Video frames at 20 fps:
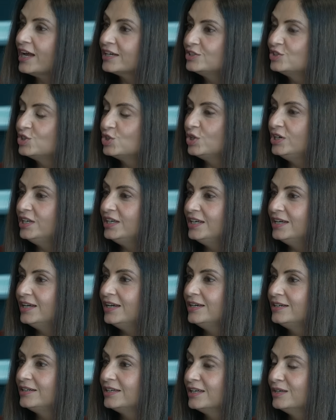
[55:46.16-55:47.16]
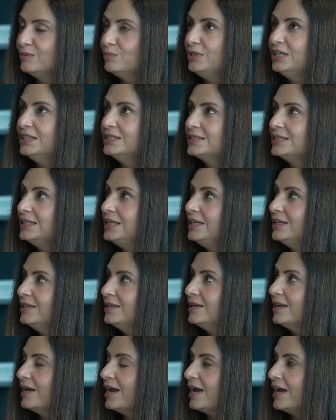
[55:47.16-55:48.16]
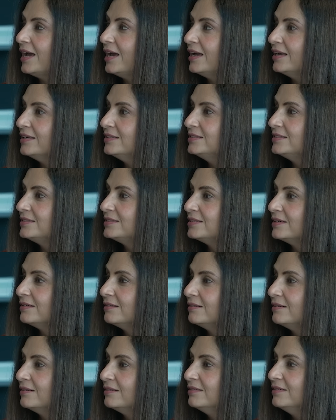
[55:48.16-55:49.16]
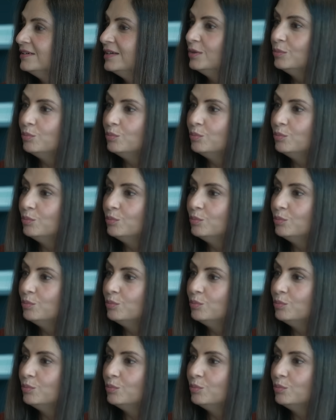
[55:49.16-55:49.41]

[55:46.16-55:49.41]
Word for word: actually it can be seen as uh,